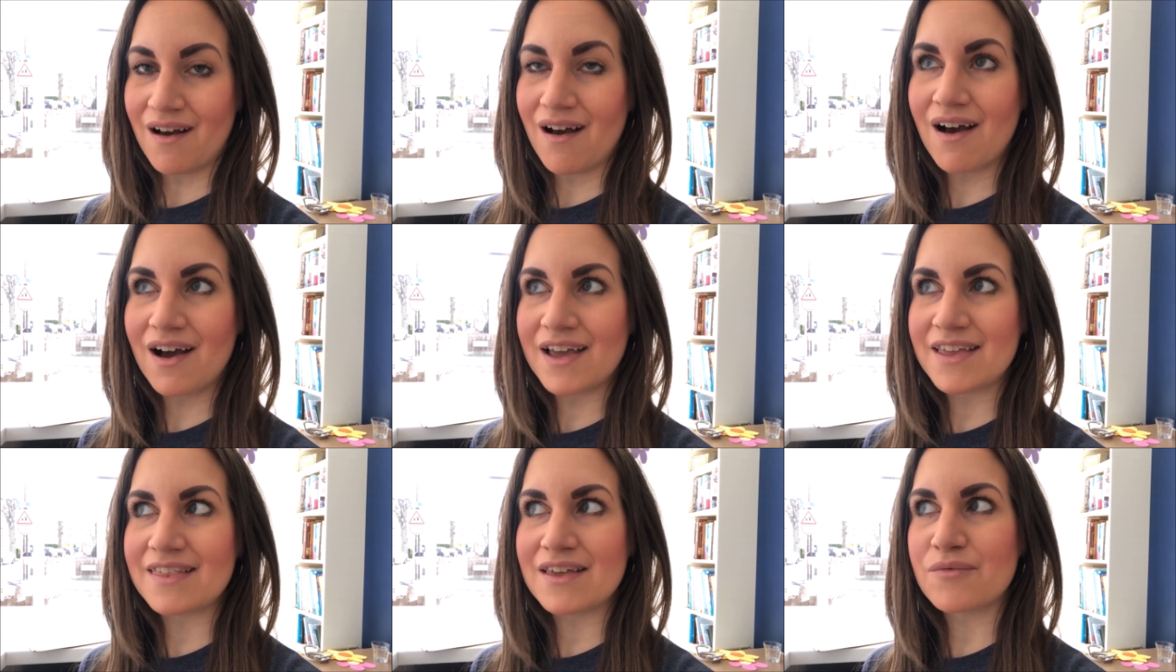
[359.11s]

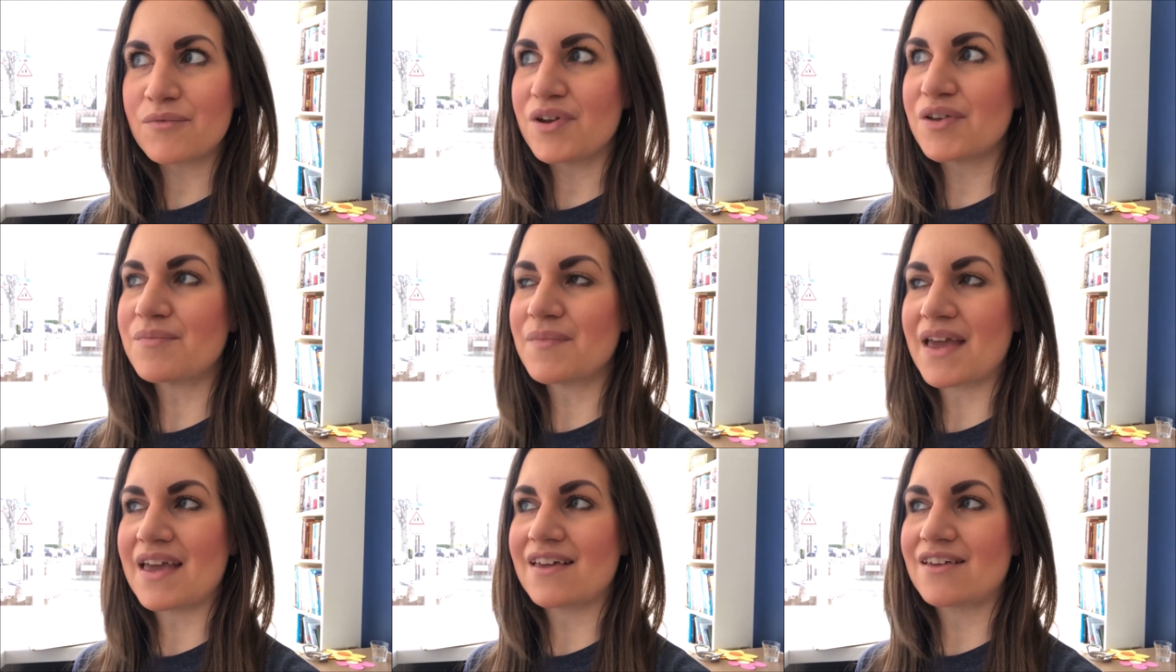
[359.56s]
I think
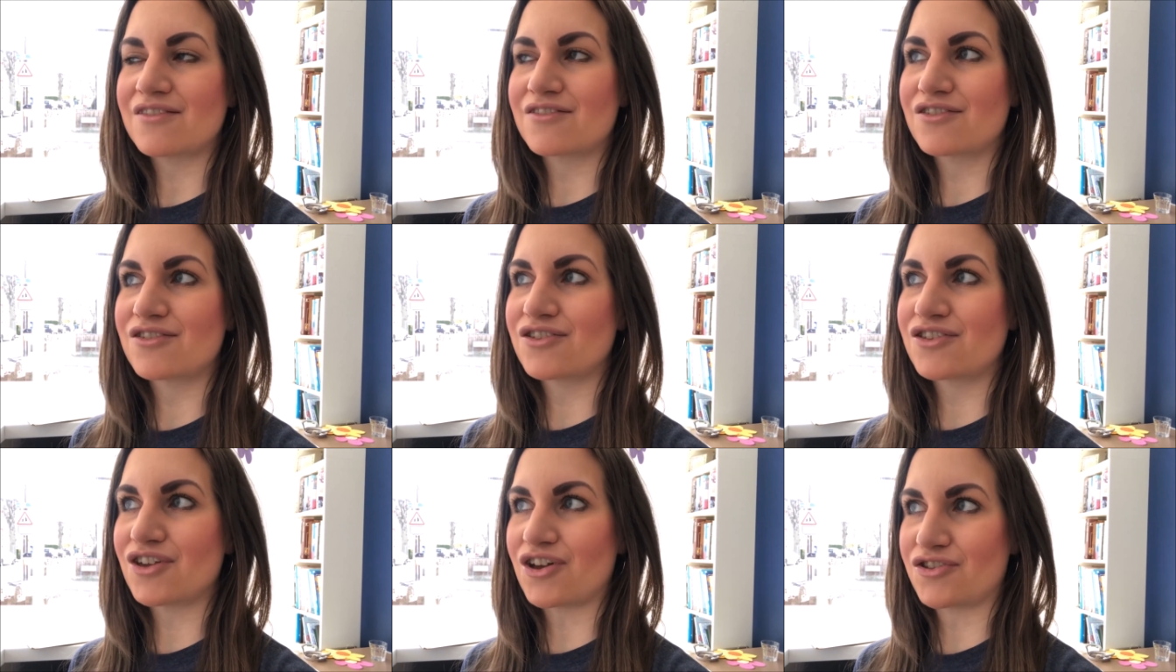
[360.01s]
we'd make
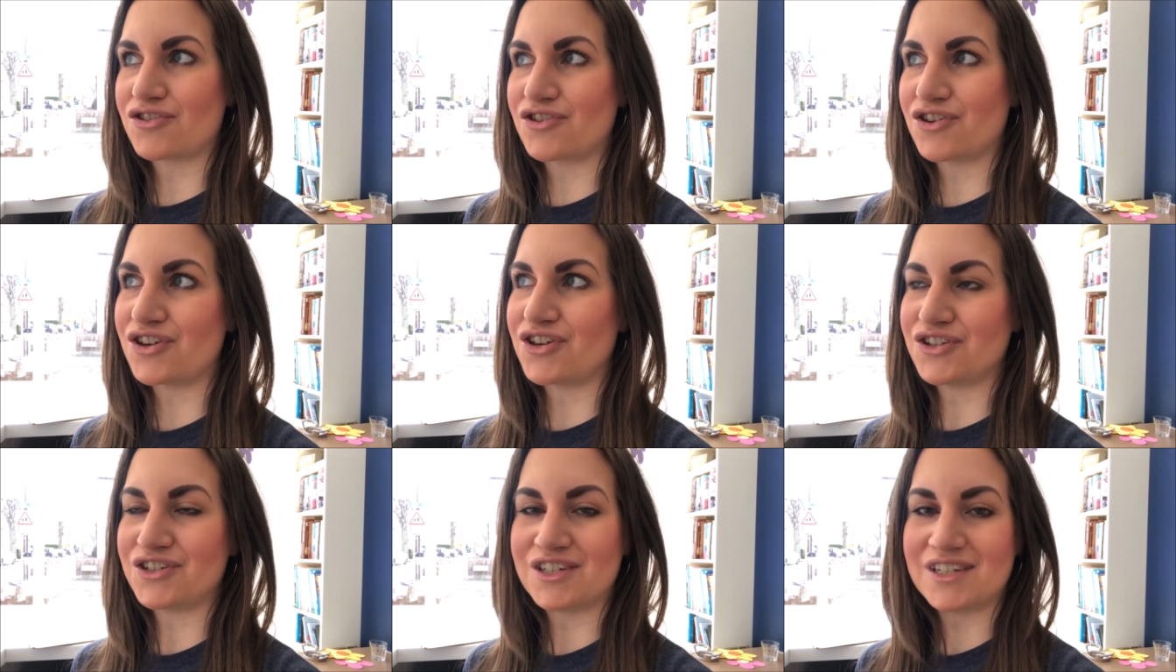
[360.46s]

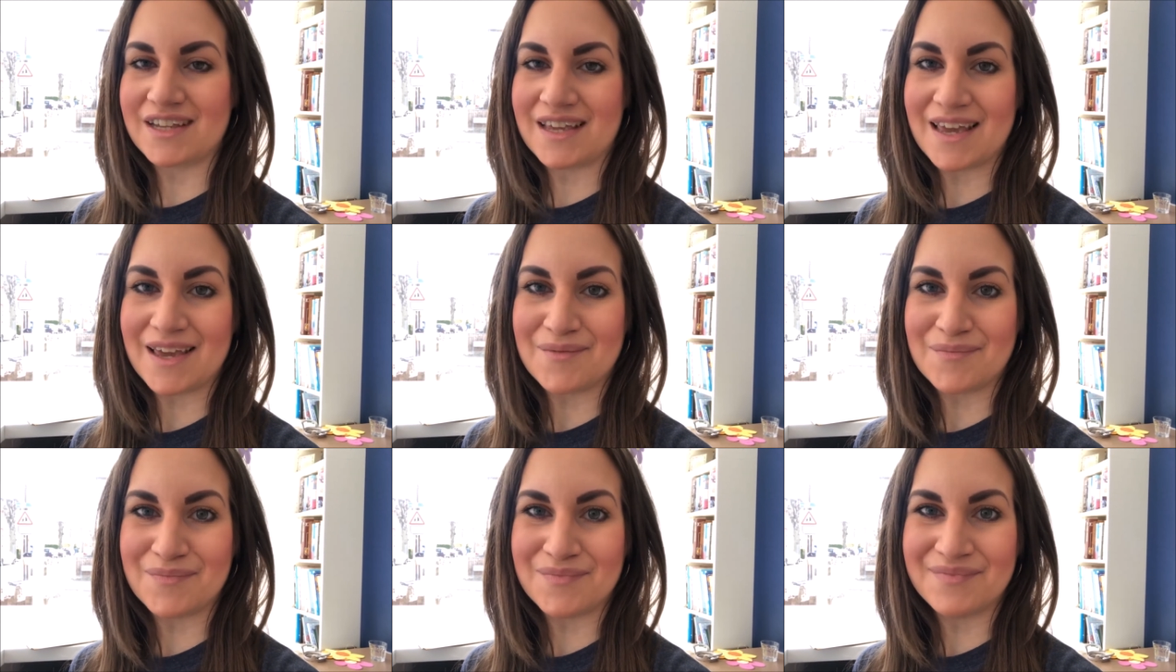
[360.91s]
such a good
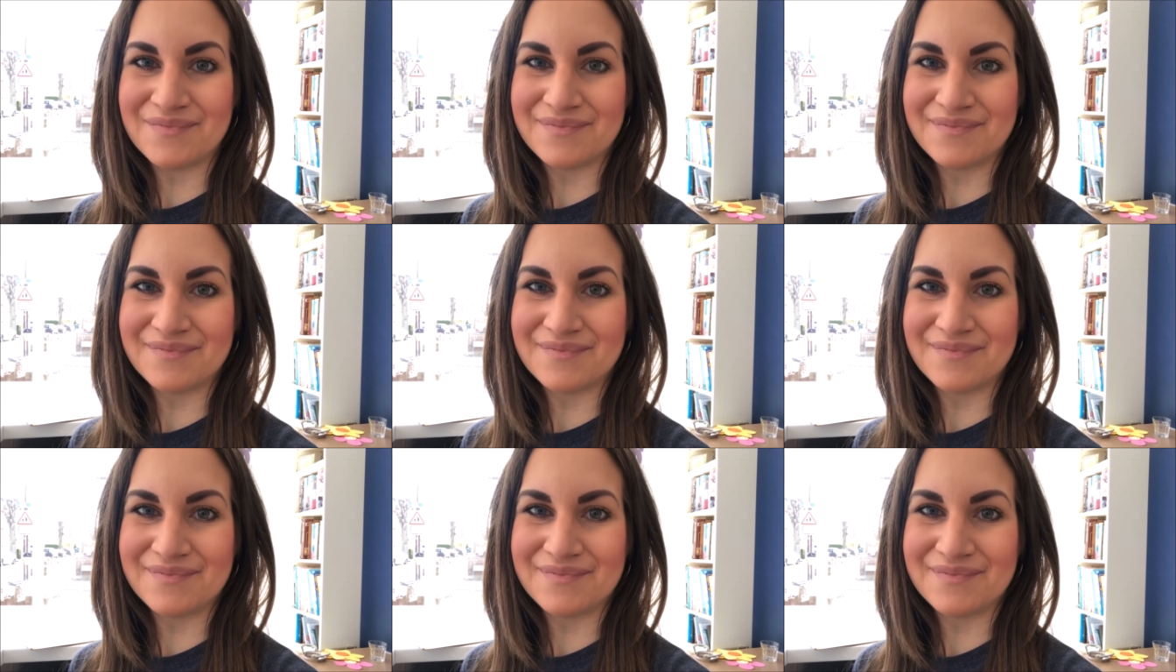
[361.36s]
team.